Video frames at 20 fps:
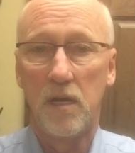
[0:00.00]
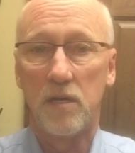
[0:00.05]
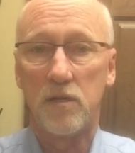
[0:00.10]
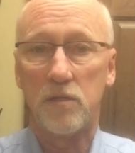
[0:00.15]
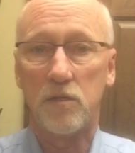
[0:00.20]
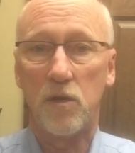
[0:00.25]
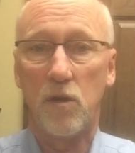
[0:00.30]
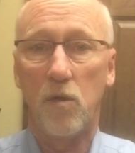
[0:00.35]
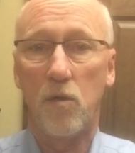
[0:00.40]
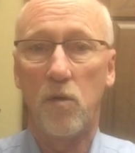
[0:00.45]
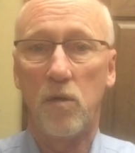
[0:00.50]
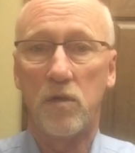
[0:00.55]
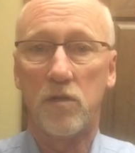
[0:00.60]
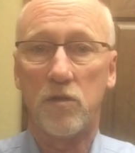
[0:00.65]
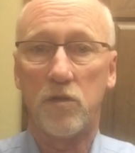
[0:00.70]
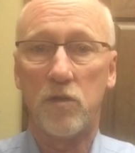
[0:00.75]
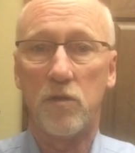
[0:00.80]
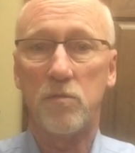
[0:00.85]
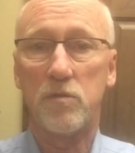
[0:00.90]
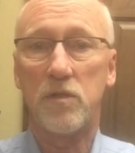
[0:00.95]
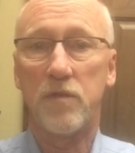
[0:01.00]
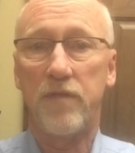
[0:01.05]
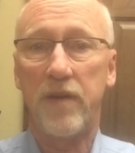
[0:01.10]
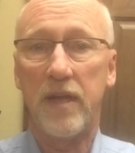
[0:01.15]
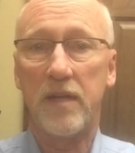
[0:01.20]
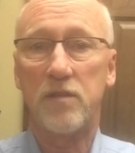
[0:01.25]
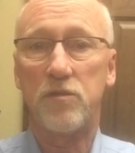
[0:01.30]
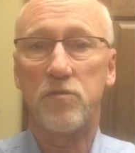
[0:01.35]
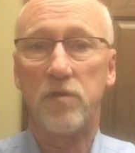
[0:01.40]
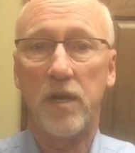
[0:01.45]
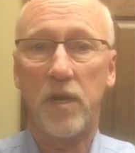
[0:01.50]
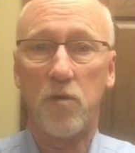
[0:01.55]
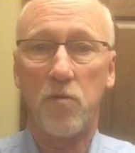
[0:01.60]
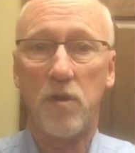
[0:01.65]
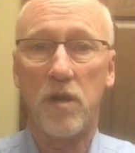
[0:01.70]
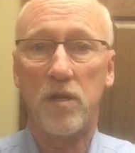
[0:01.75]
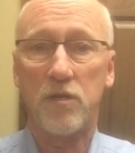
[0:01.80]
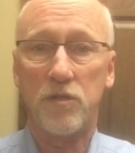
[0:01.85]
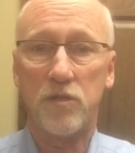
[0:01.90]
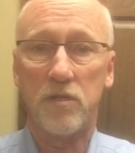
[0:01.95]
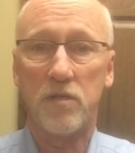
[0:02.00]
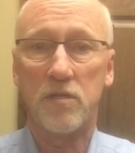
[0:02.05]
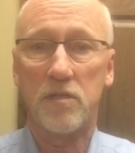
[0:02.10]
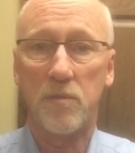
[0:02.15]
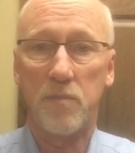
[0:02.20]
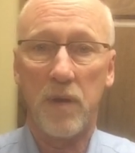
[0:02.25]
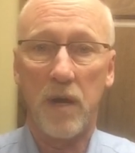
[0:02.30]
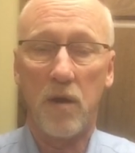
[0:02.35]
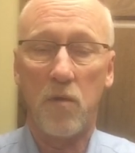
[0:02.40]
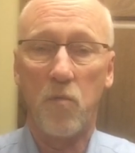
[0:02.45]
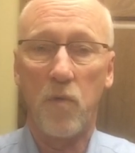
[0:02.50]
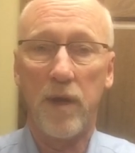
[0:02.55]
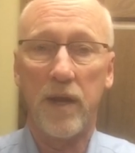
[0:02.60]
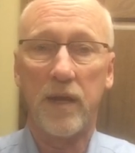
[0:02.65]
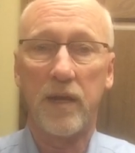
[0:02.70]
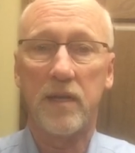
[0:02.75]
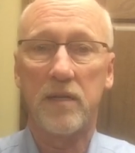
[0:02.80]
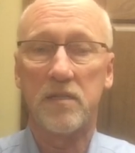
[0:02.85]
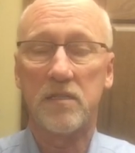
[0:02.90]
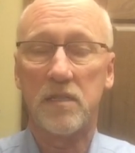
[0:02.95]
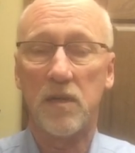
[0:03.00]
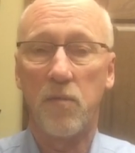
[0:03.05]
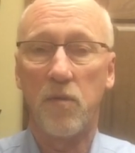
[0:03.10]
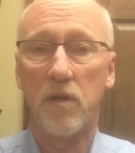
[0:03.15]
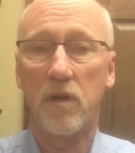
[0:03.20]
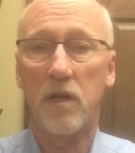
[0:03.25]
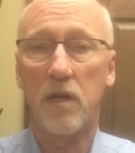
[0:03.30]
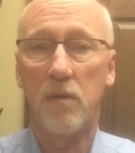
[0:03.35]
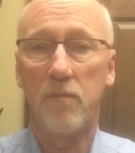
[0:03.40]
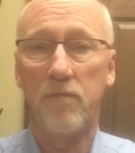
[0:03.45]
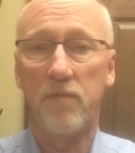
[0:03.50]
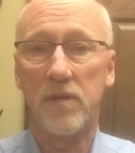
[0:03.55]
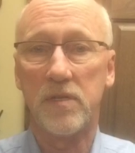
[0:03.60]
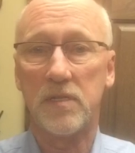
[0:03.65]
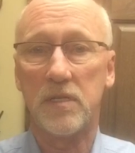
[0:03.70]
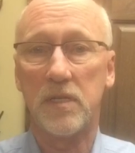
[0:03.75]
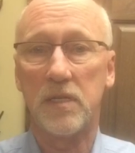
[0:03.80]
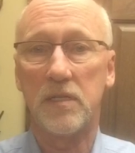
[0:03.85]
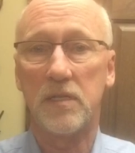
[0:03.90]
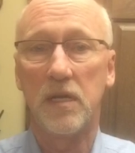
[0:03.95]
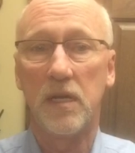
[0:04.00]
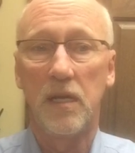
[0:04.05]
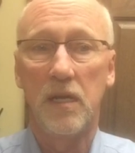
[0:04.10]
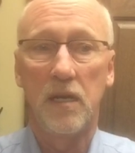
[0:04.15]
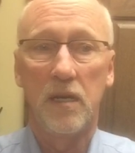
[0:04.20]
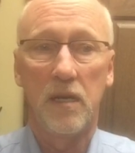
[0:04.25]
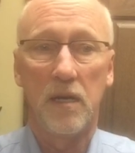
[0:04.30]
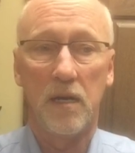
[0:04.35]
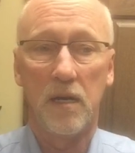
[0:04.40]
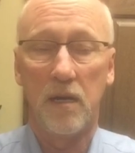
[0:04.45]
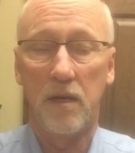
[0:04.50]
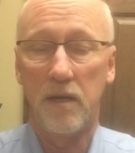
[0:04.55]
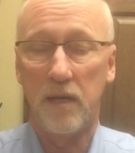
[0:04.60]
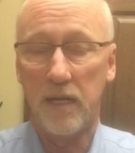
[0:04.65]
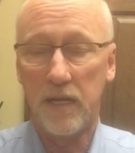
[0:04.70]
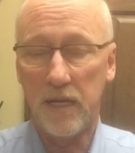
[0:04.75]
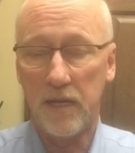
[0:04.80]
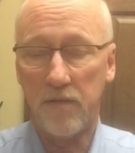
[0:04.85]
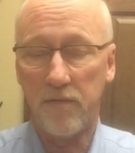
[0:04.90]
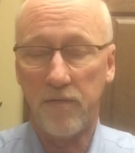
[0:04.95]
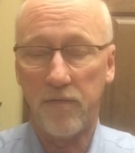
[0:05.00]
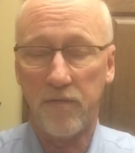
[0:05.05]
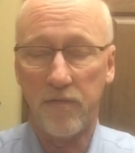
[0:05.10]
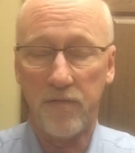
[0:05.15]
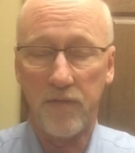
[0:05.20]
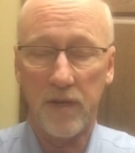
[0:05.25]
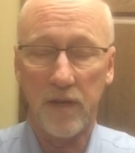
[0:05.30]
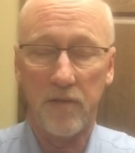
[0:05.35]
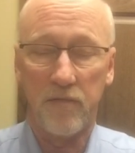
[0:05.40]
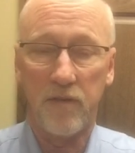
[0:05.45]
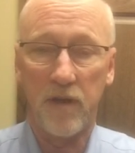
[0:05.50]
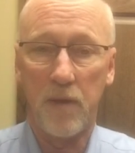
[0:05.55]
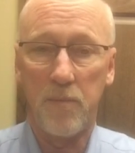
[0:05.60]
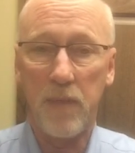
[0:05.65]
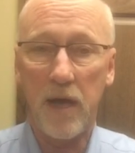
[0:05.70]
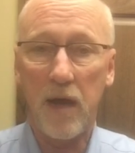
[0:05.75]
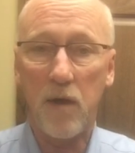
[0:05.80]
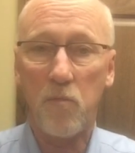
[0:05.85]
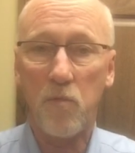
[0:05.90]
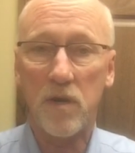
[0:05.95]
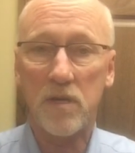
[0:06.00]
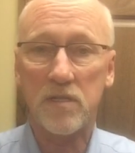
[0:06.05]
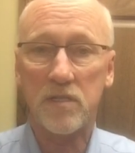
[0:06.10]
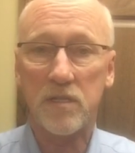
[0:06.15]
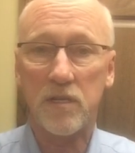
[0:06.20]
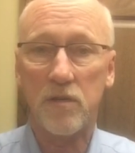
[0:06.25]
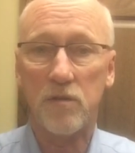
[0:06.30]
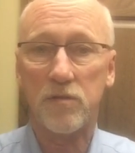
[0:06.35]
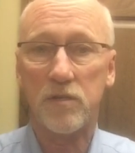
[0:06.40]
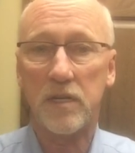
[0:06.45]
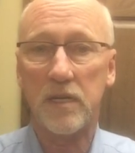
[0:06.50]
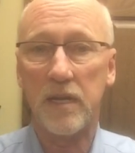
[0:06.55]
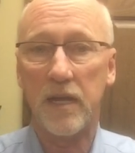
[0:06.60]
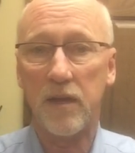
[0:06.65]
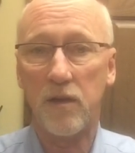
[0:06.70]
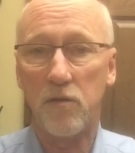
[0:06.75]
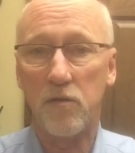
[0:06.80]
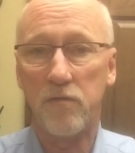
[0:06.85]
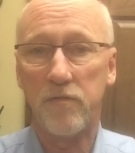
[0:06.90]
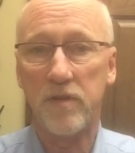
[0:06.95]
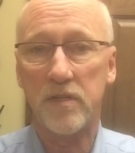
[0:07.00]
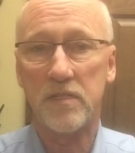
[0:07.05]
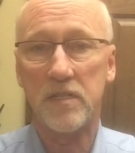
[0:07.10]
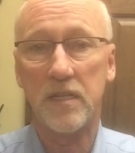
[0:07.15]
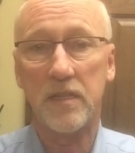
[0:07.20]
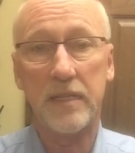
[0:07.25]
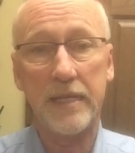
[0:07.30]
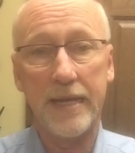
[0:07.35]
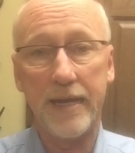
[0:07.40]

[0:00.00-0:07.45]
So in terms of answering questions about when can someone come visit, if I'm at West Hills, can I go visit?